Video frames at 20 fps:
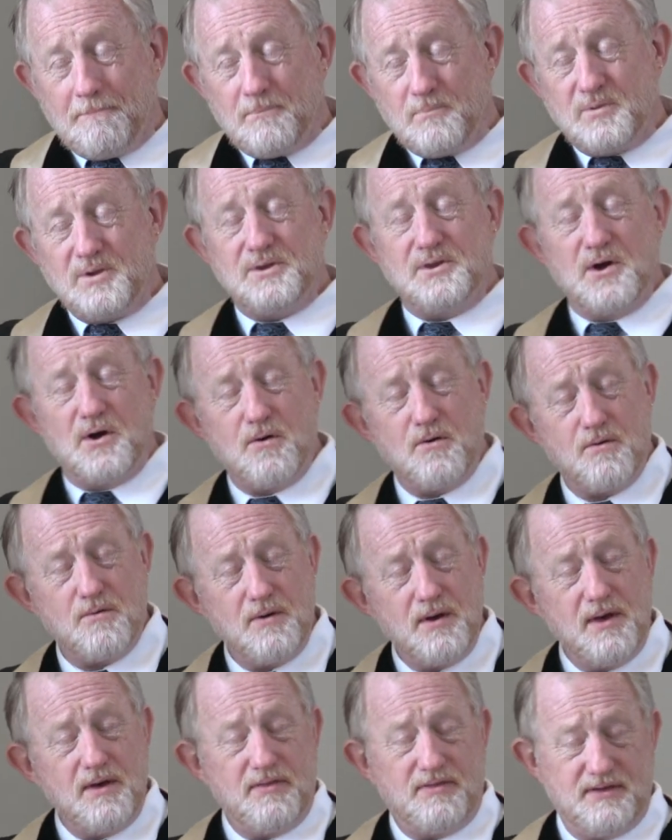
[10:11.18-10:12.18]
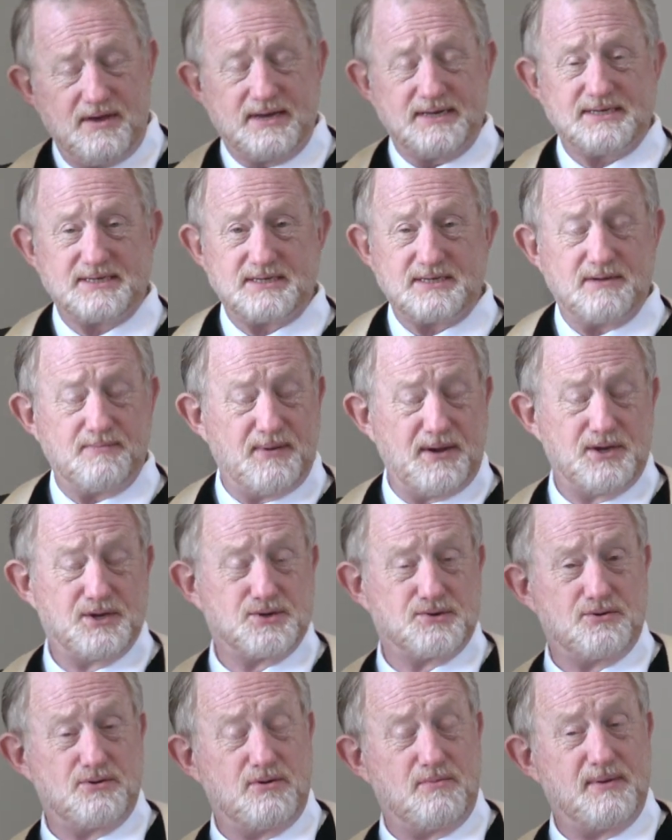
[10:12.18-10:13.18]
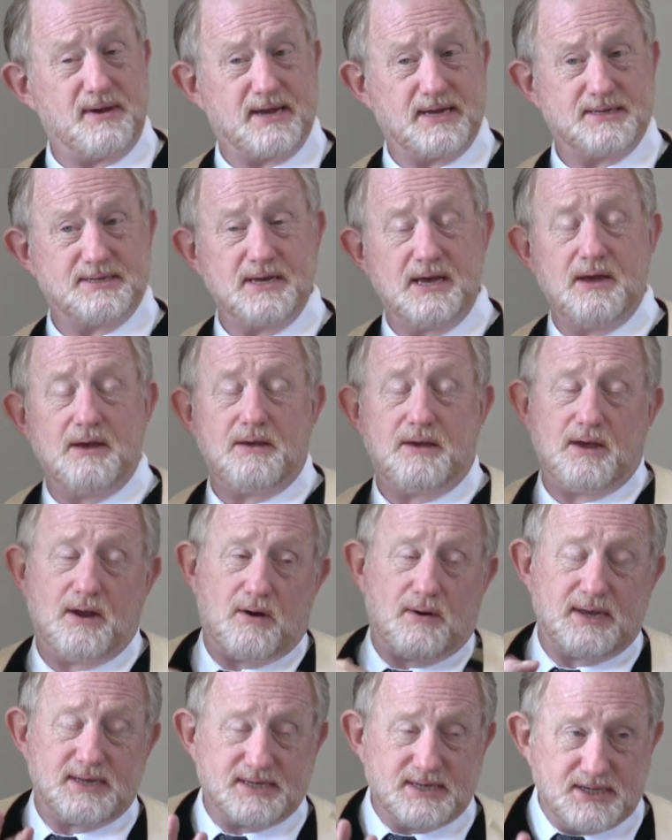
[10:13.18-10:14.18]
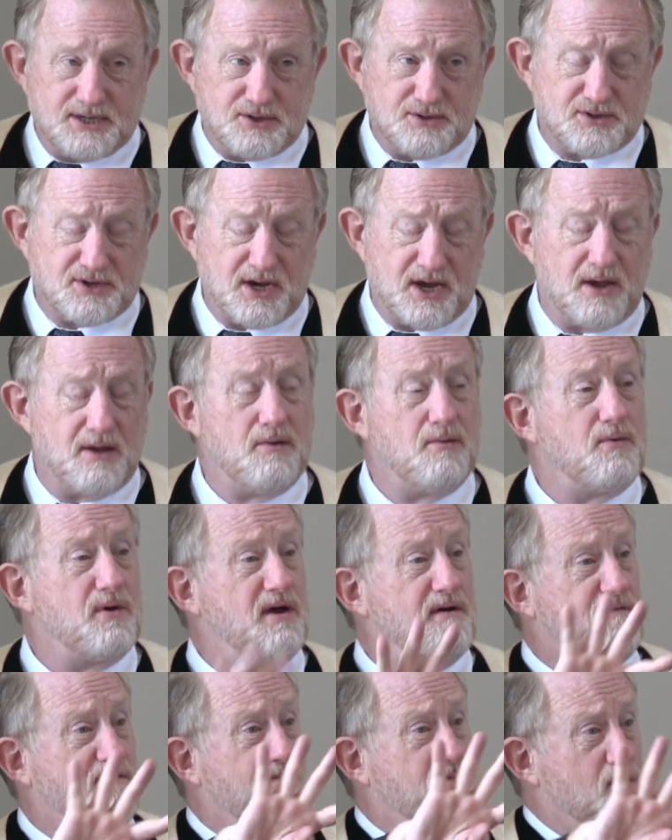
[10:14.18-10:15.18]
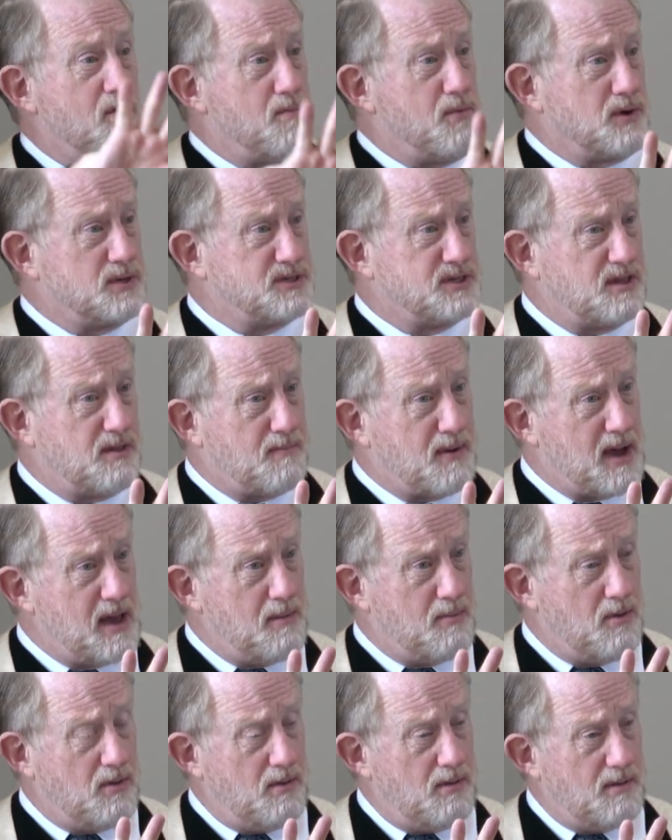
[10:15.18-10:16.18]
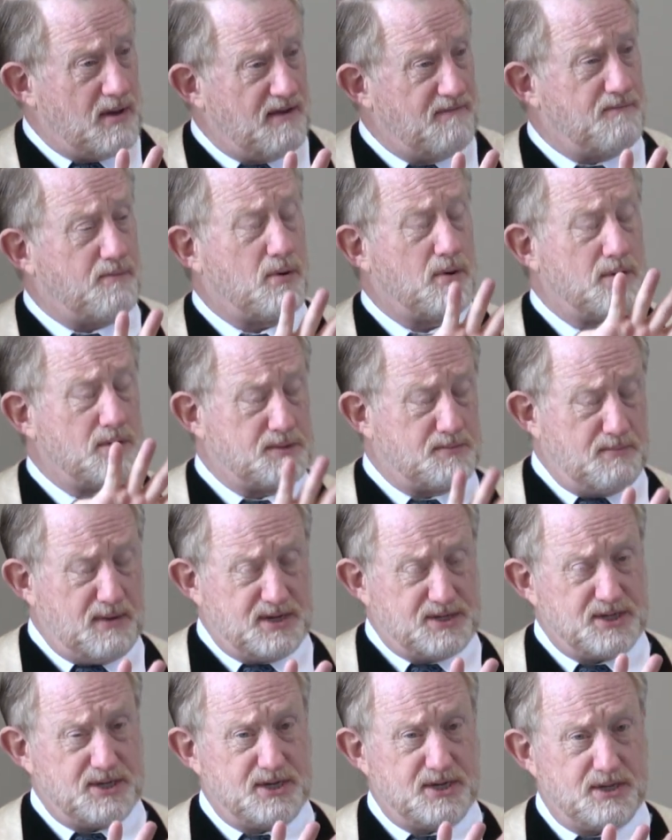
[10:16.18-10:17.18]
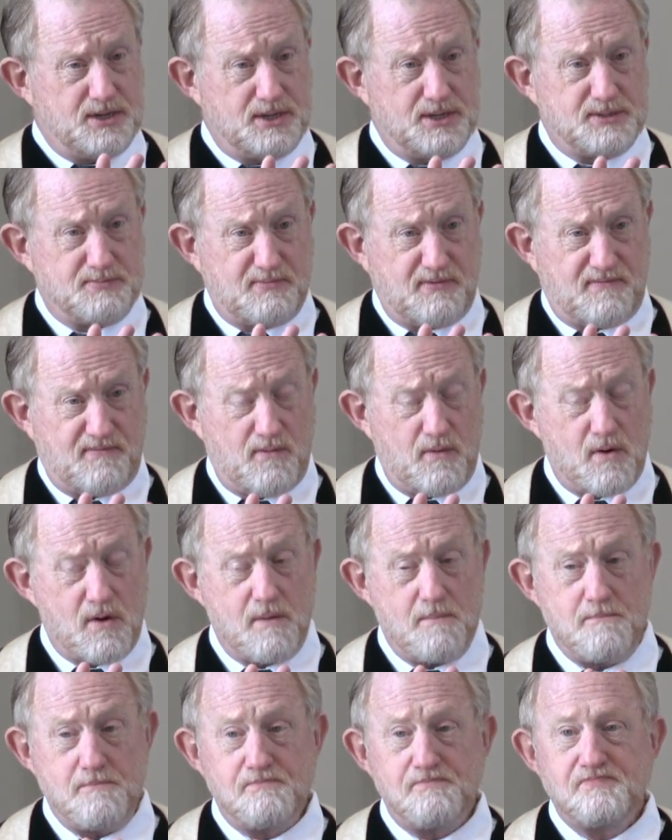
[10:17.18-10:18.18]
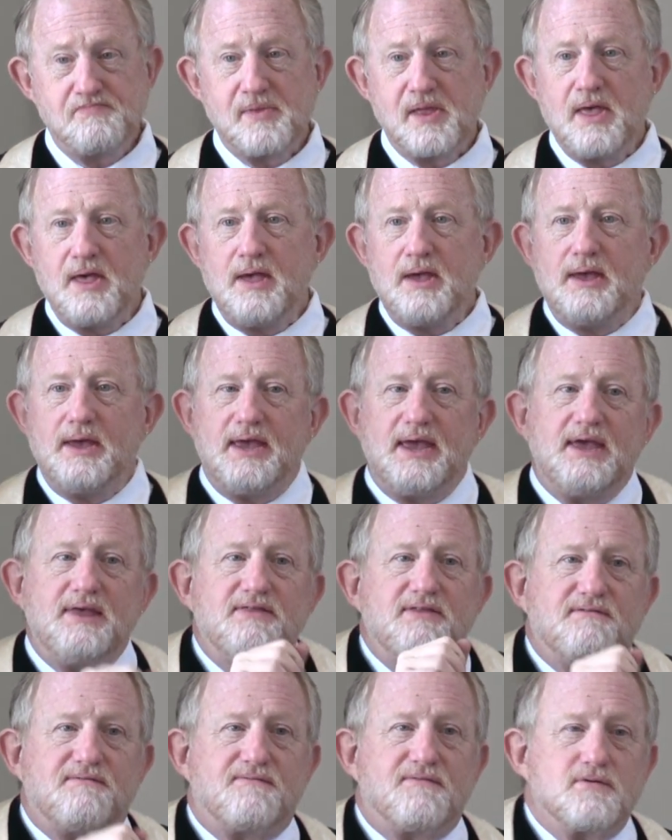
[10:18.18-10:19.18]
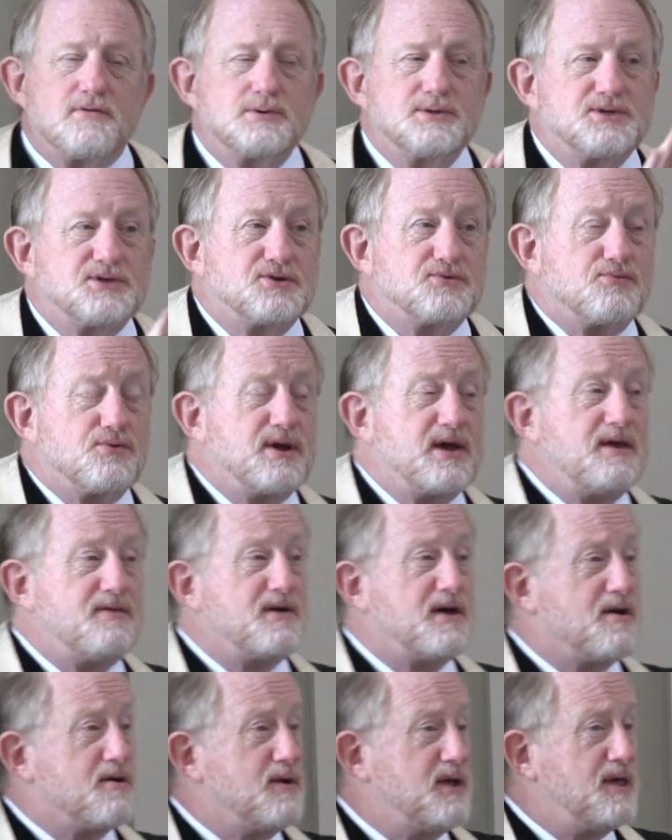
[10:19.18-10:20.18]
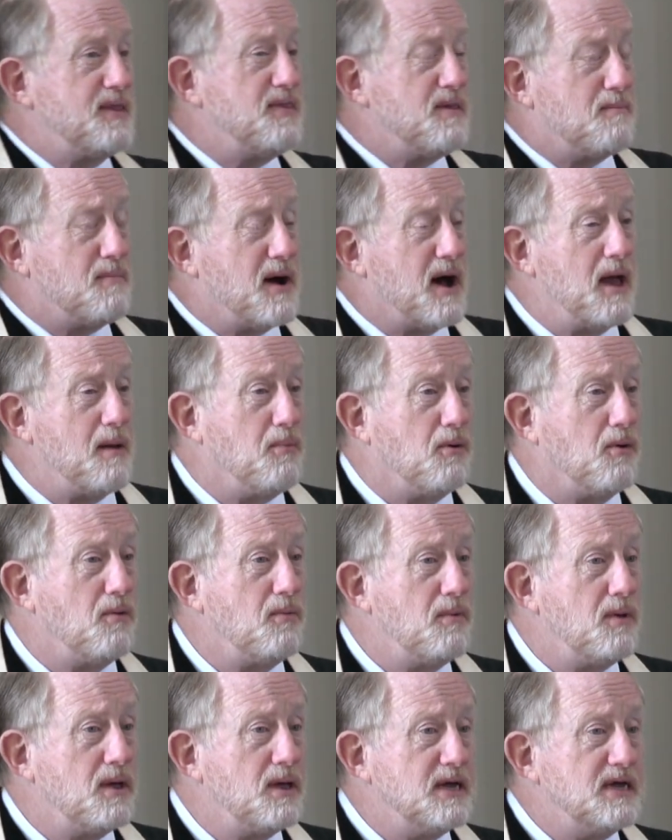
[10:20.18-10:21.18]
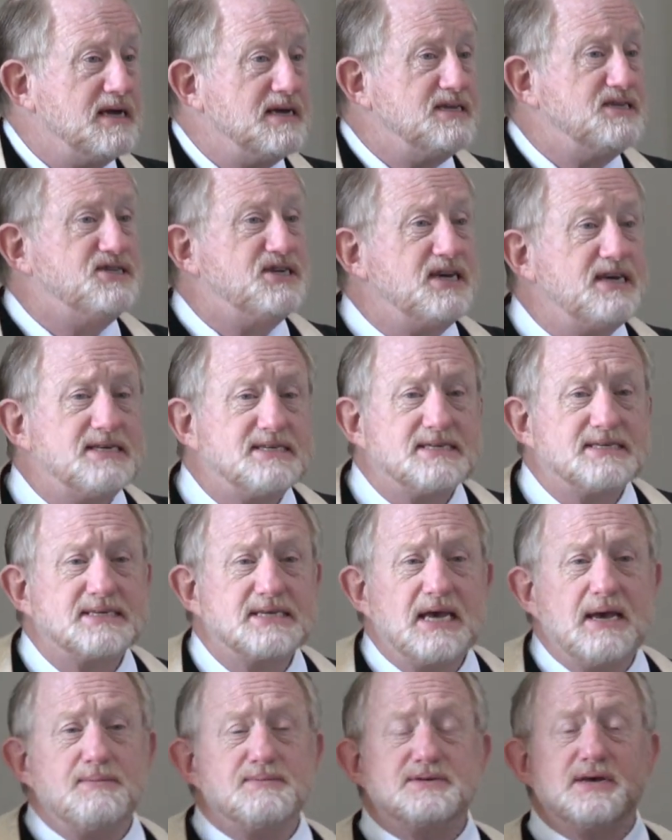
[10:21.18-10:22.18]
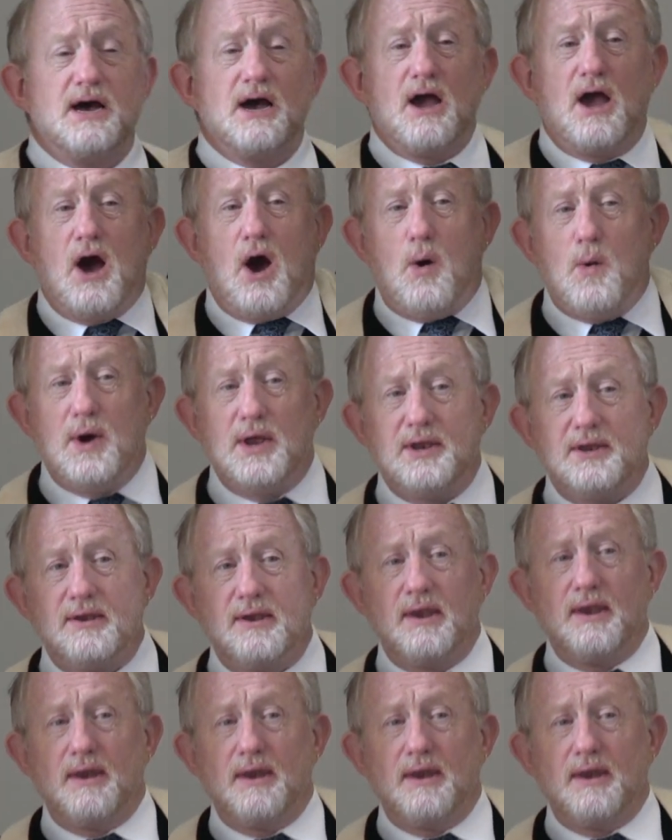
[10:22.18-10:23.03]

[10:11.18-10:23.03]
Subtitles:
We know this to be true because, it's interesting. We have 4 books of the Bible. I've mentioned this before. In the first 3 that are in the Bible, Jesus keeps on going